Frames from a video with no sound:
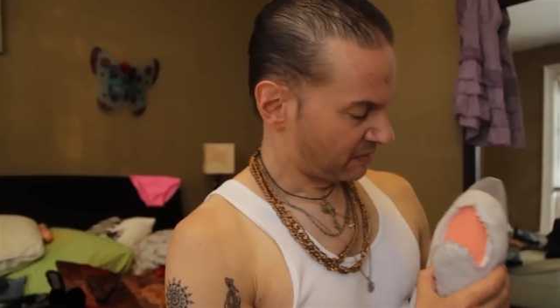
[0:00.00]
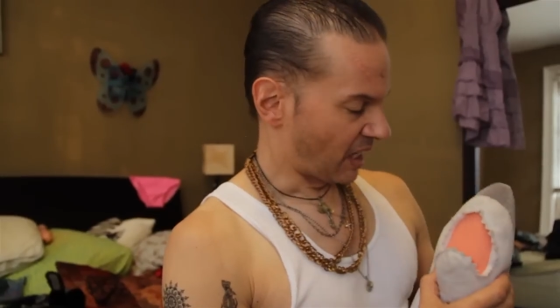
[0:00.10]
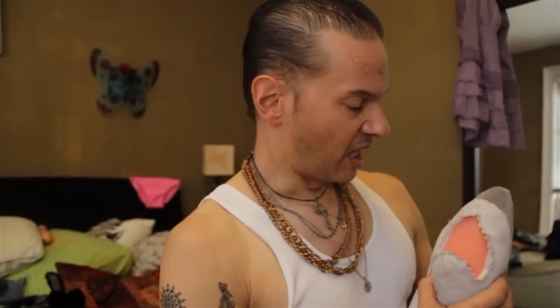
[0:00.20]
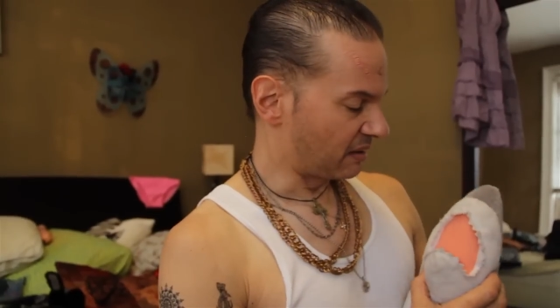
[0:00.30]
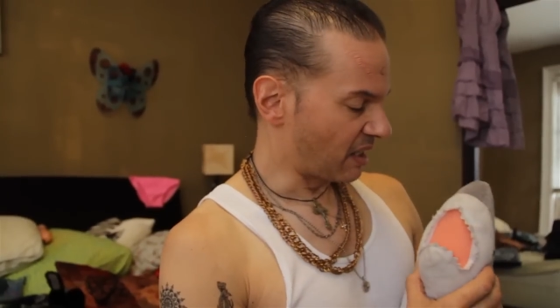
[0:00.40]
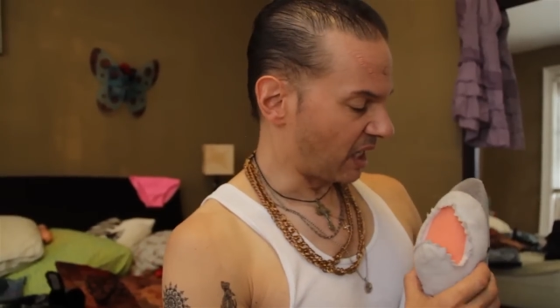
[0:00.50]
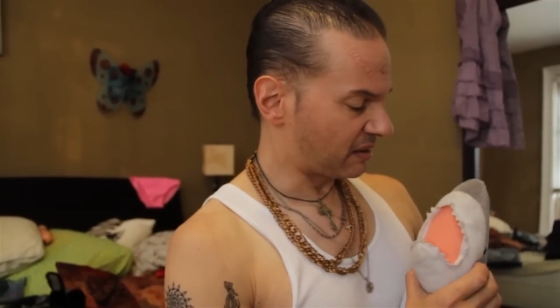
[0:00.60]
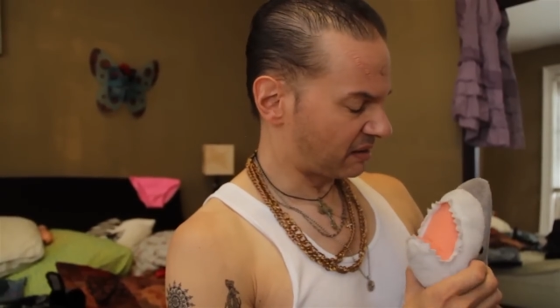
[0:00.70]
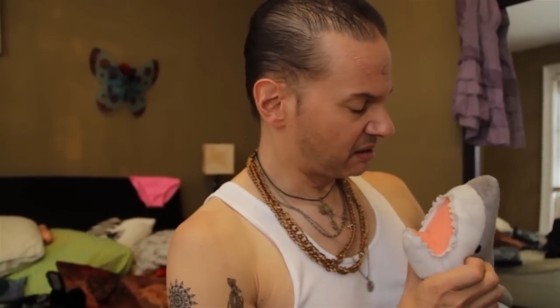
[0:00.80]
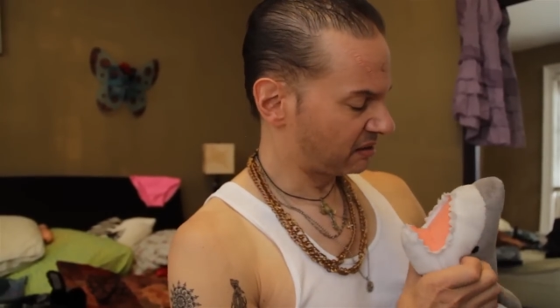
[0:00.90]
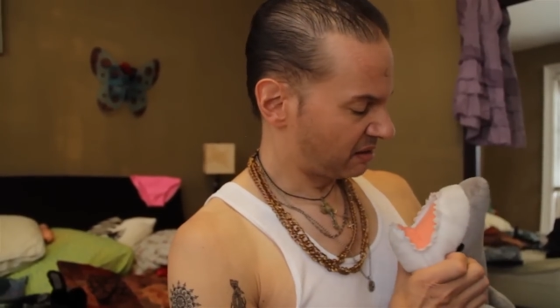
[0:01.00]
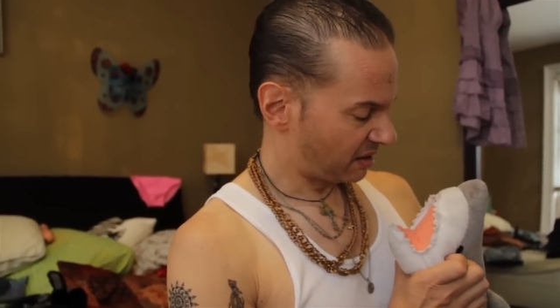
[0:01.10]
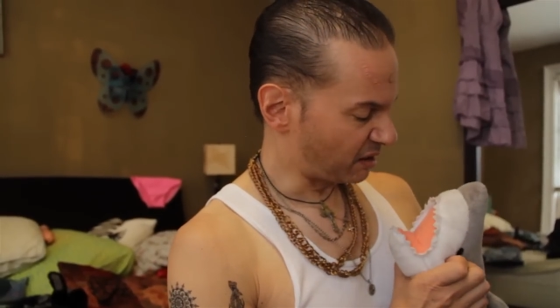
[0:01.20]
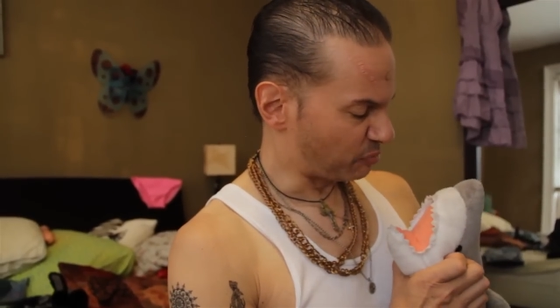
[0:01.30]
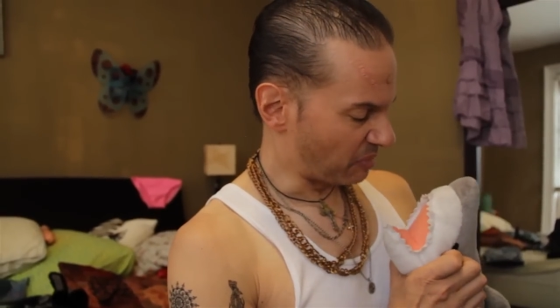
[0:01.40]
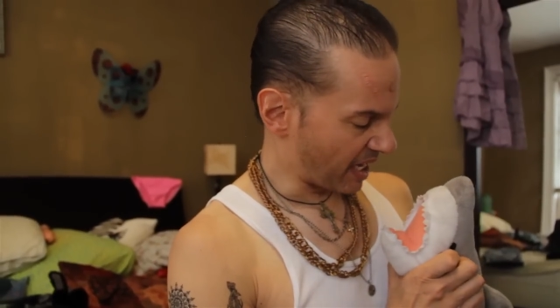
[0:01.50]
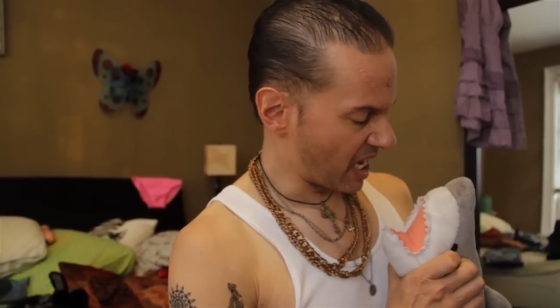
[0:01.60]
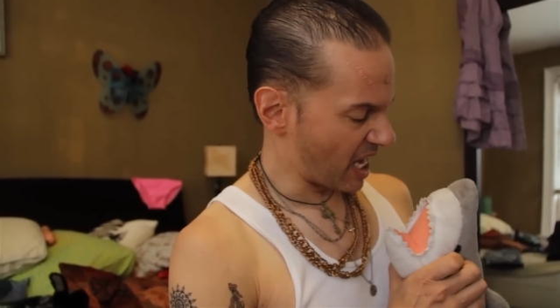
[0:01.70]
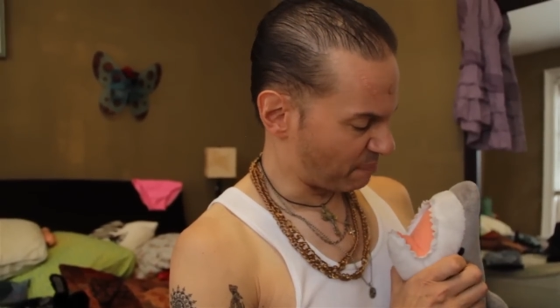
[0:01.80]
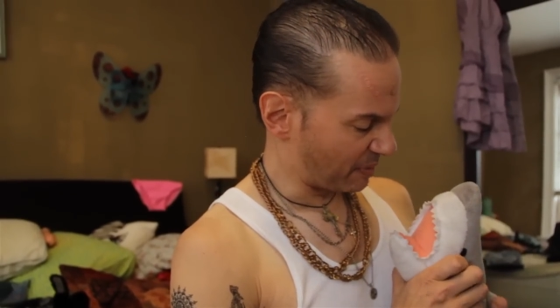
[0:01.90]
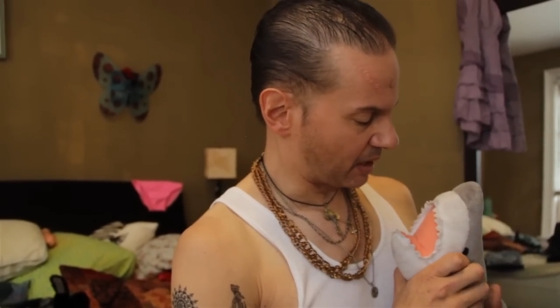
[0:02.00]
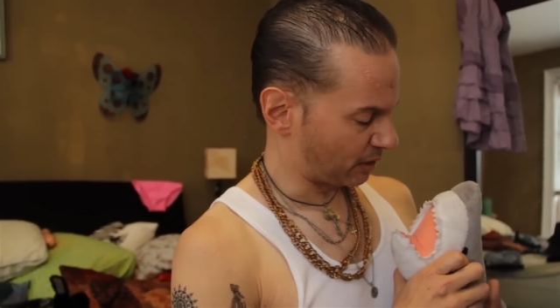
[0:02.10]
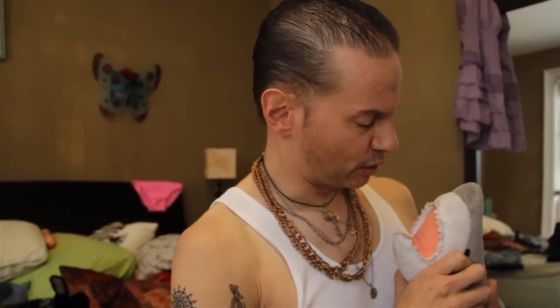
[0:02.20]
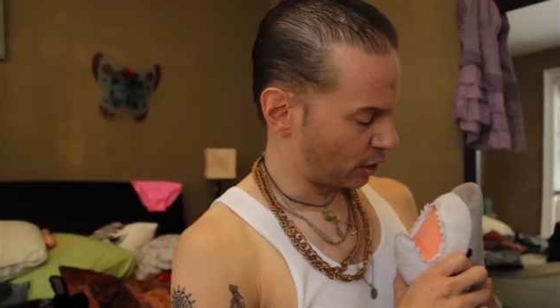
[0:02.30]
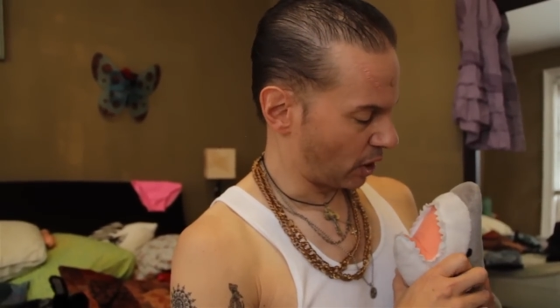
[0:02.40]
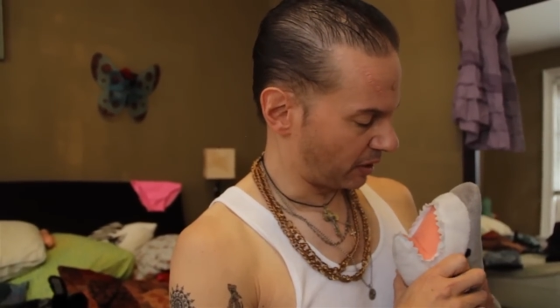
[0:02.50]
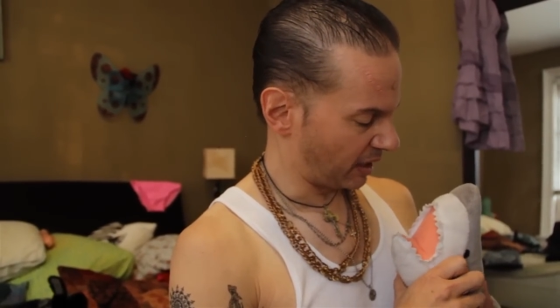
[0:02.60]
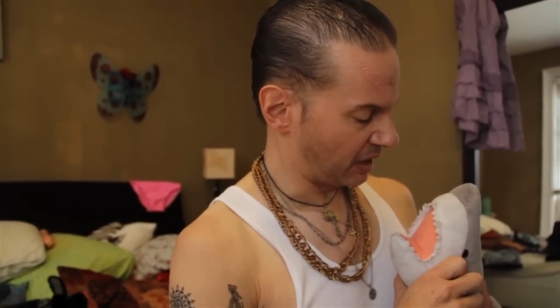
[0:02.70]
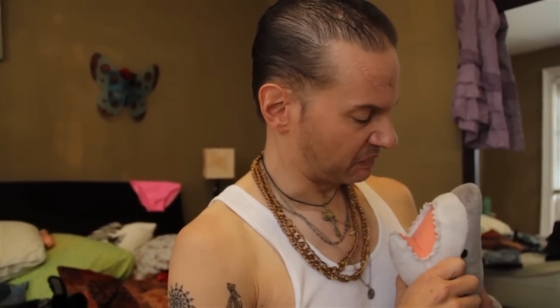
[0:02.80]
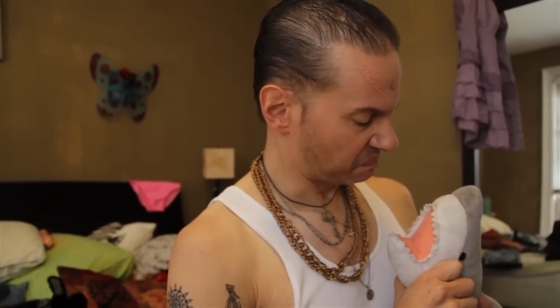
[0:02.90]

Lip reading: And that is my epic journey,